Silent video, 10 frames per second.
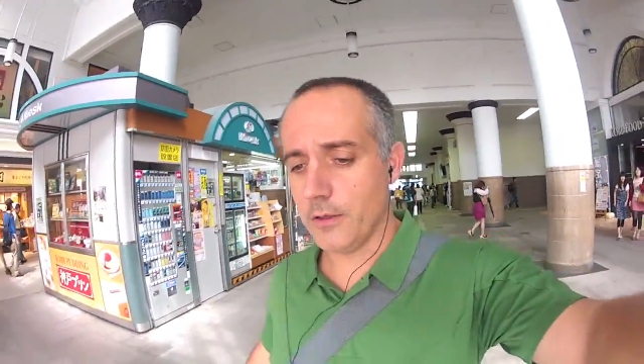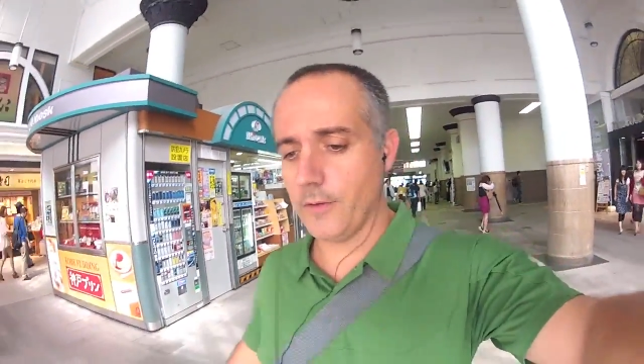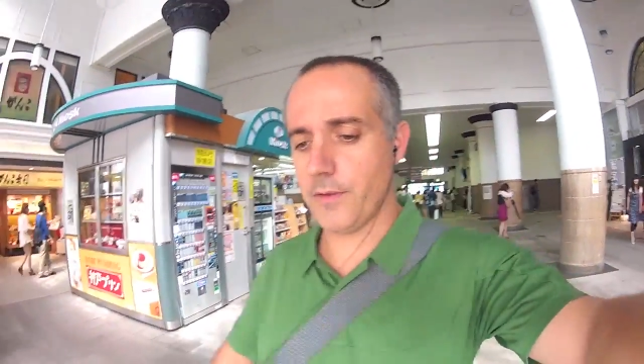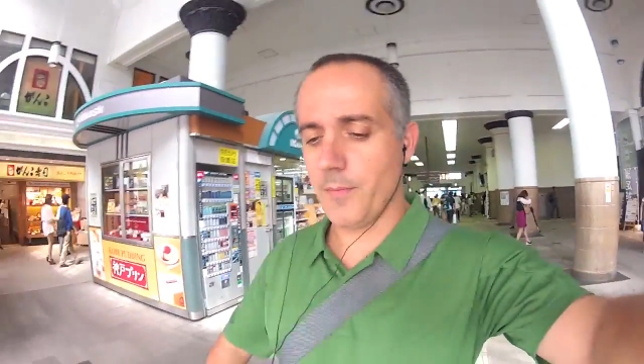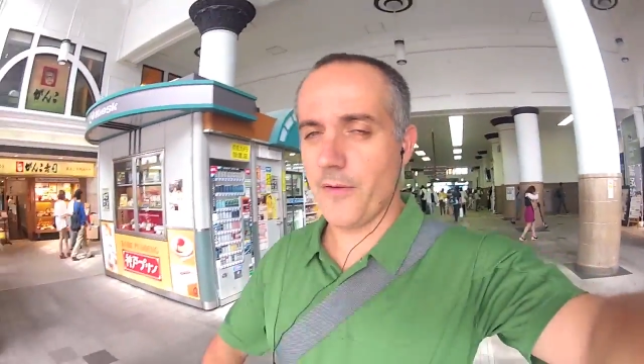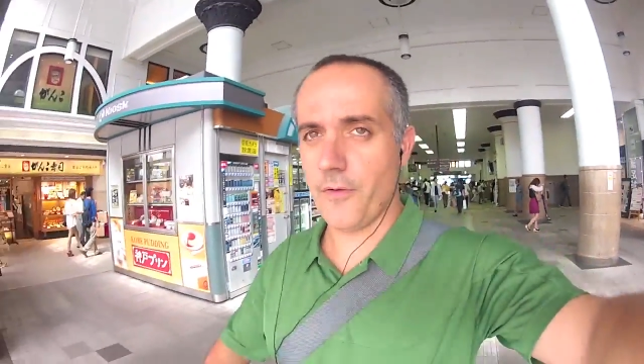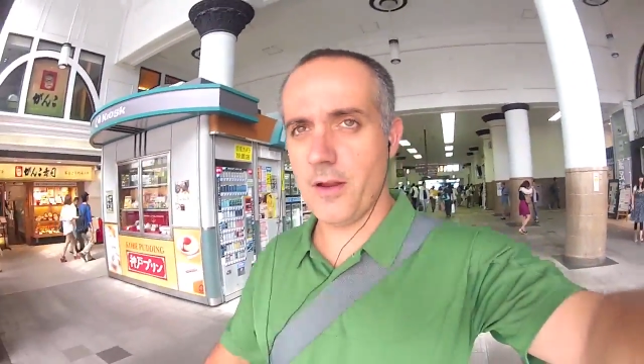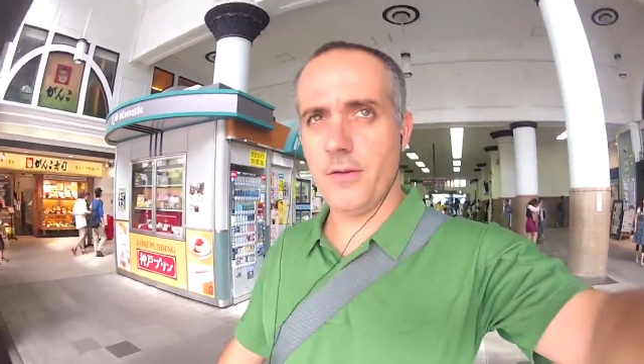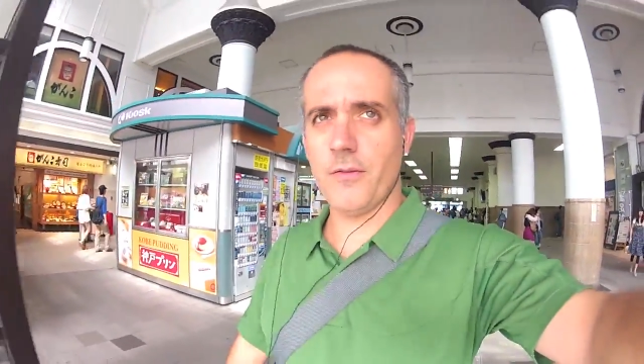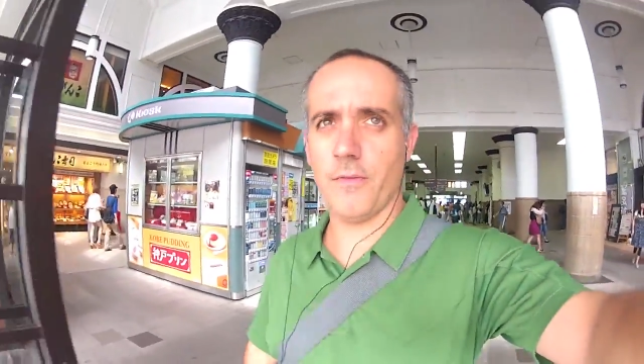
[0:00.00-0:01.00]
because visit my
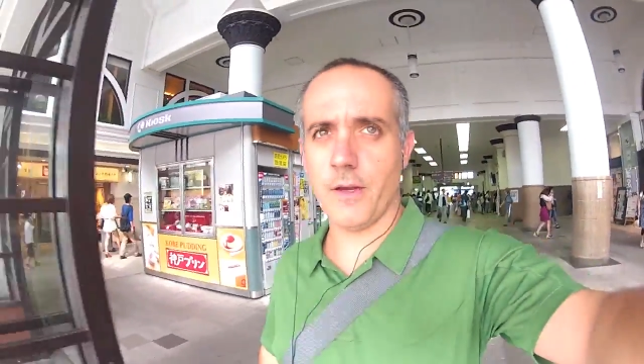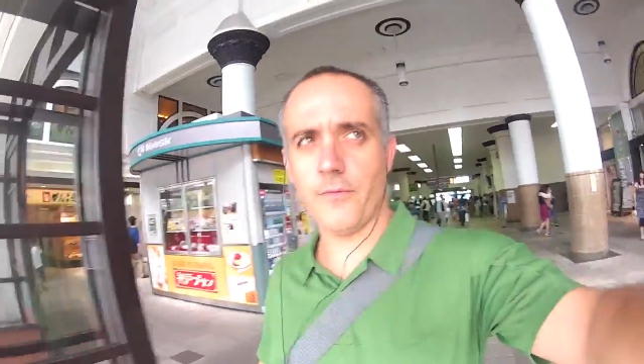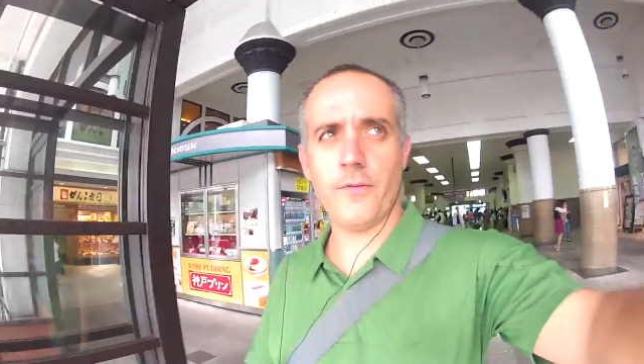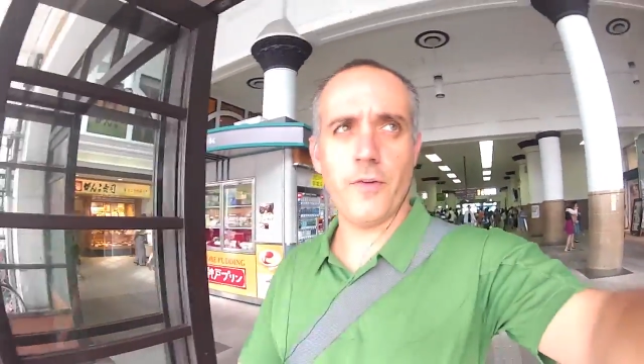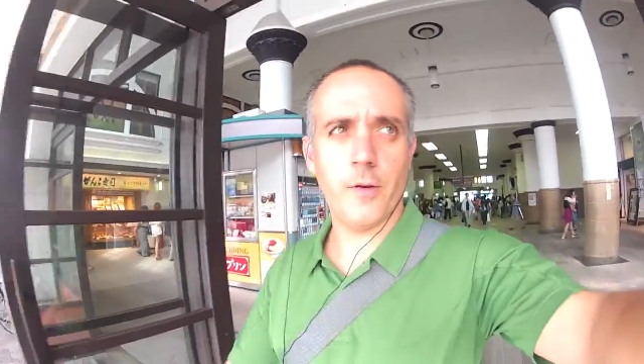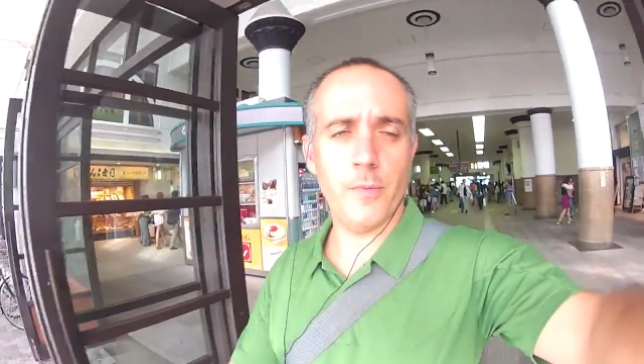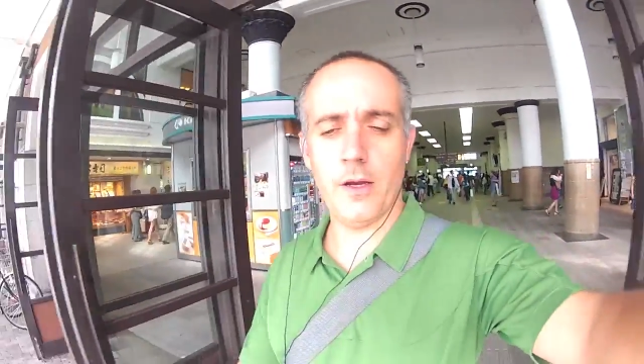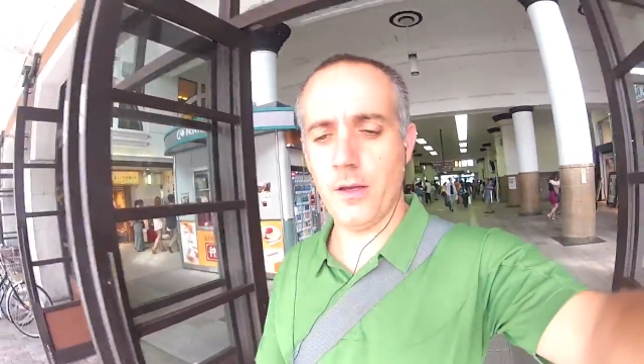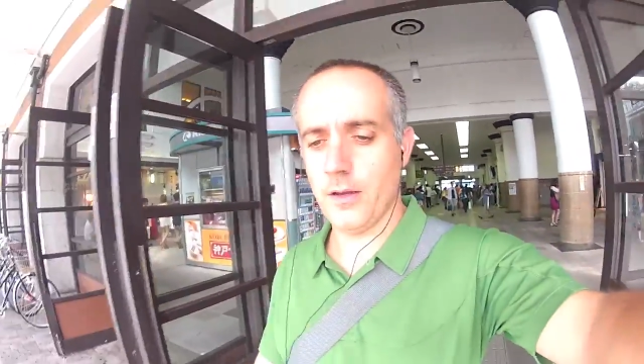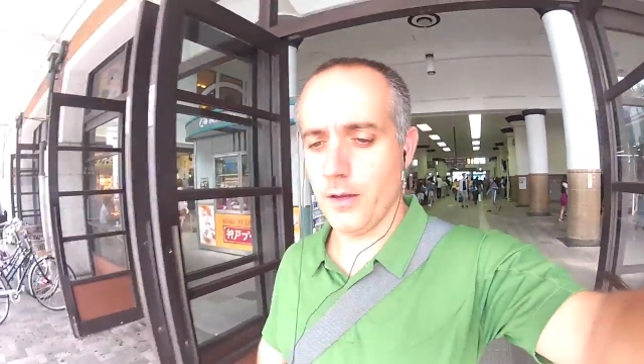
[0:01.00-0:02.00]
friend who's recovering from
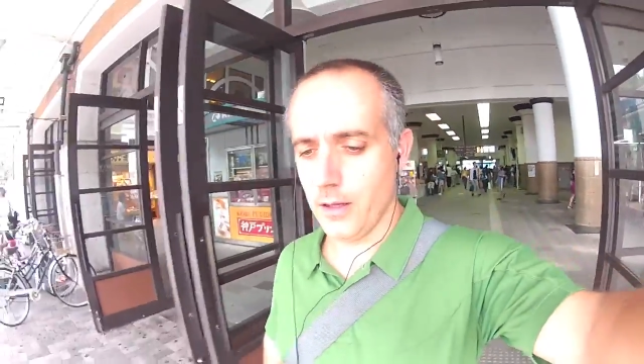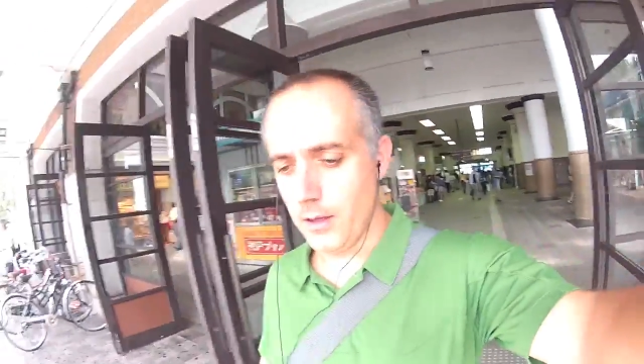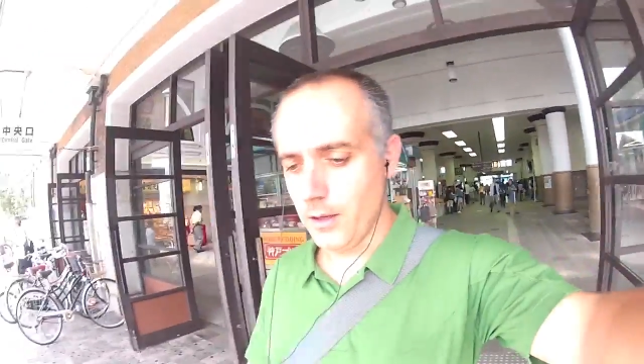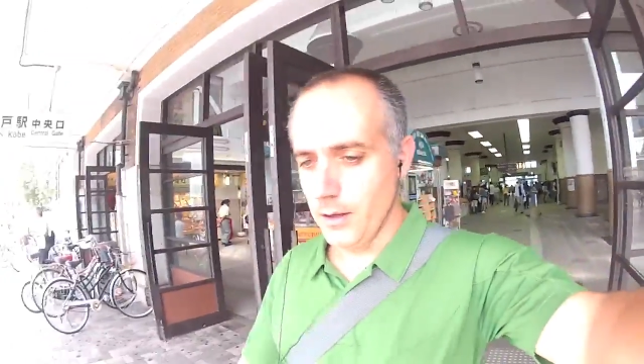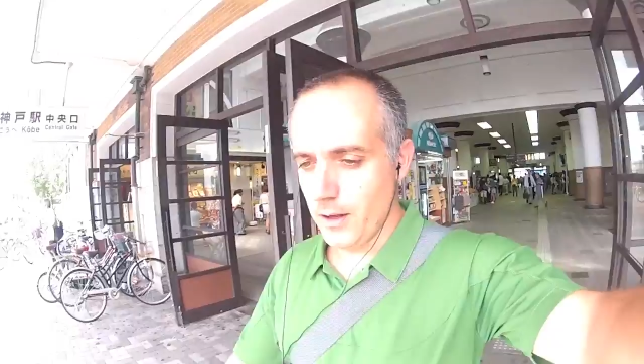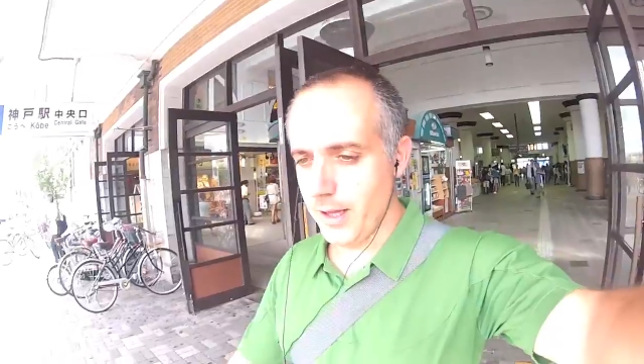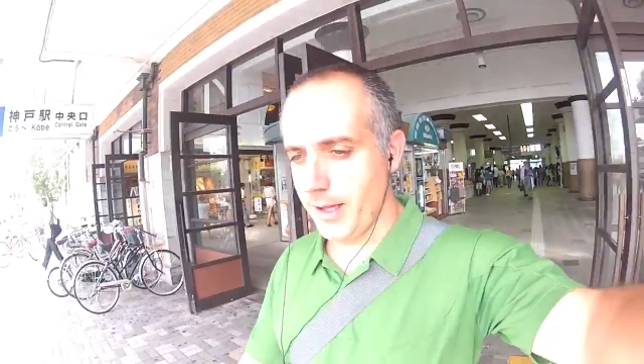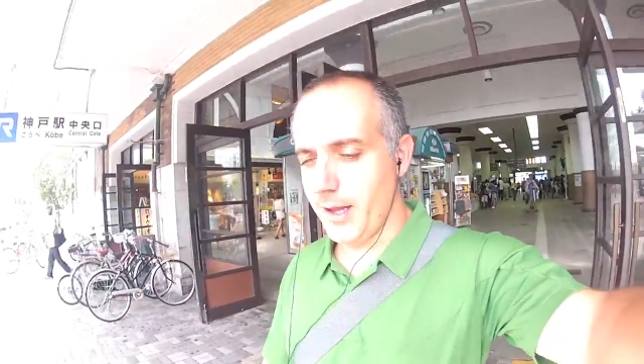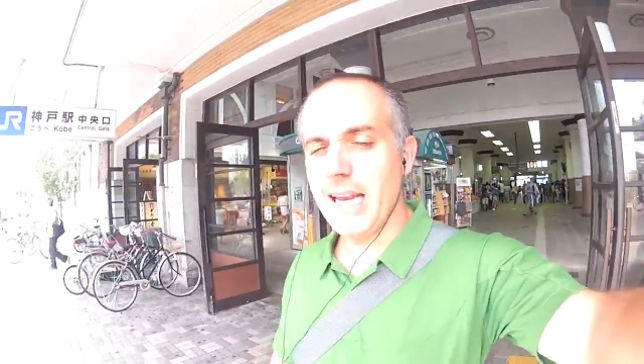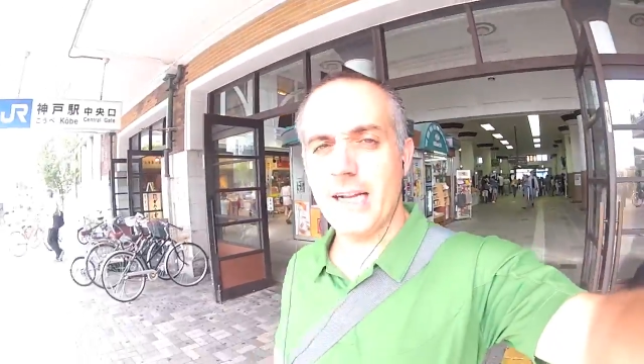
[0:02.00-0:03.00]

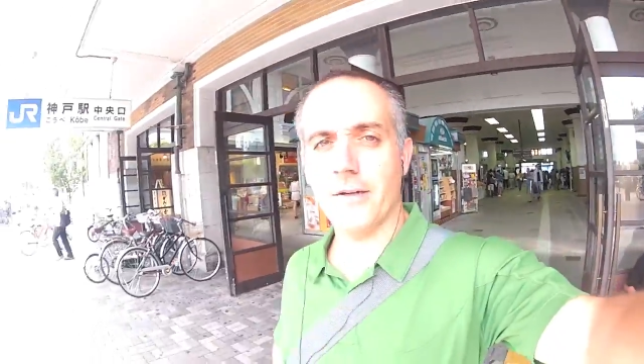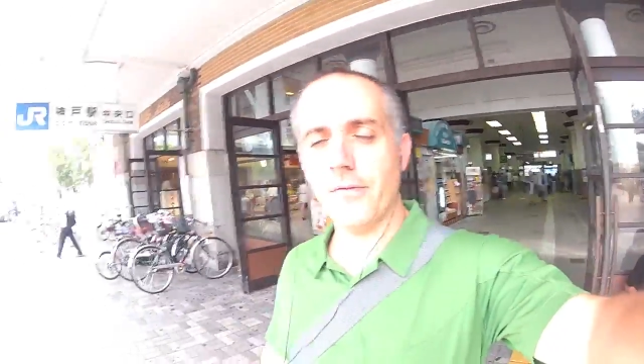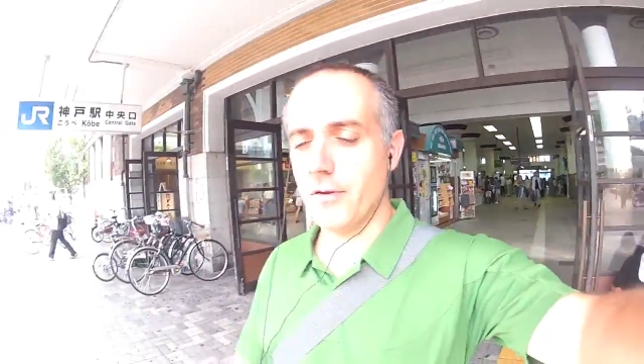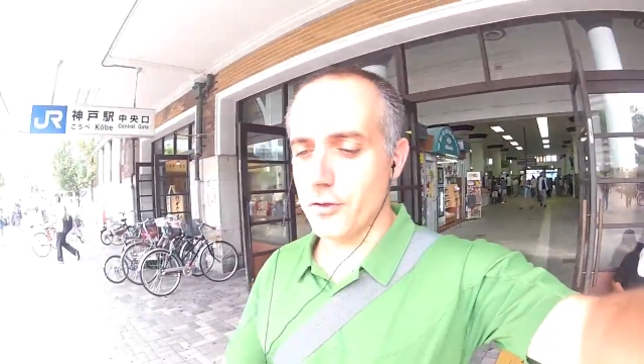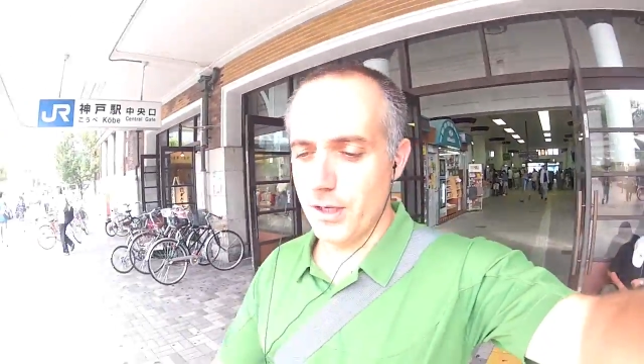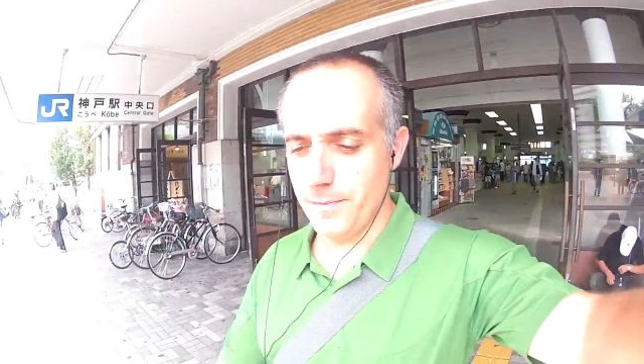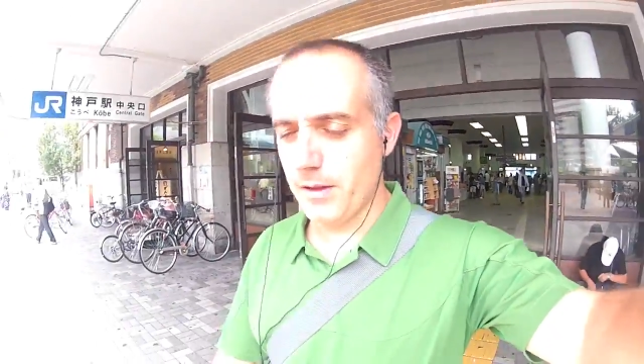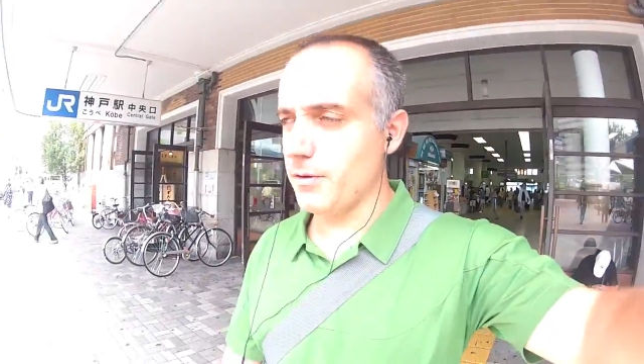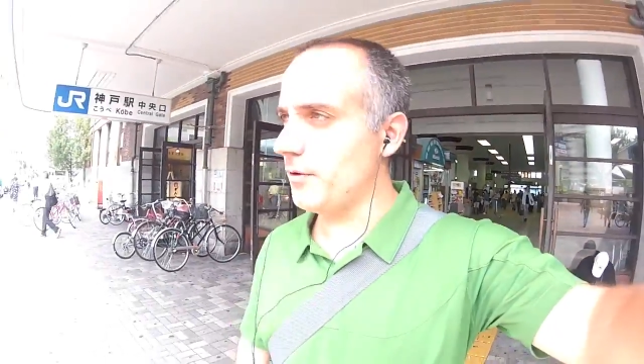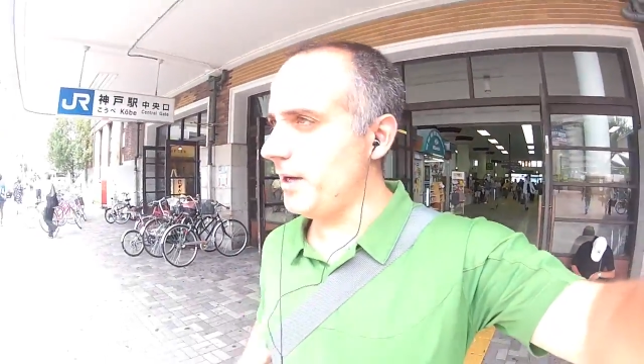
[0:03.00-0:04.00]
uh, elective surgery.
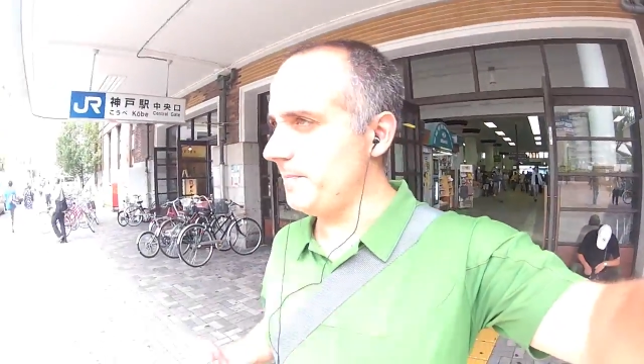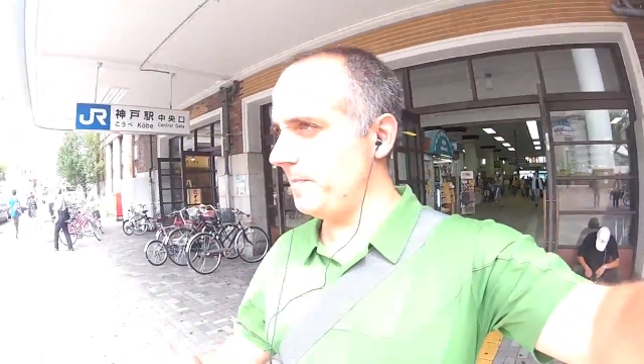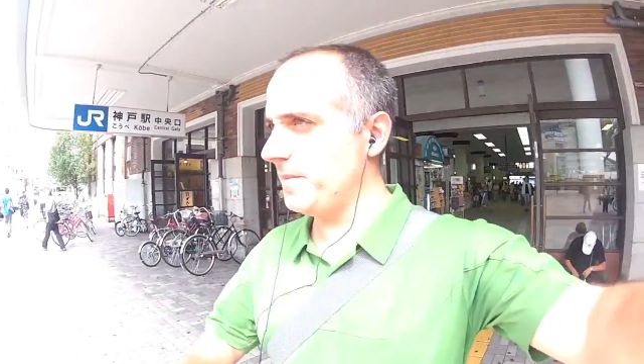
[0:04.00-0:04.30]
He's doing all right.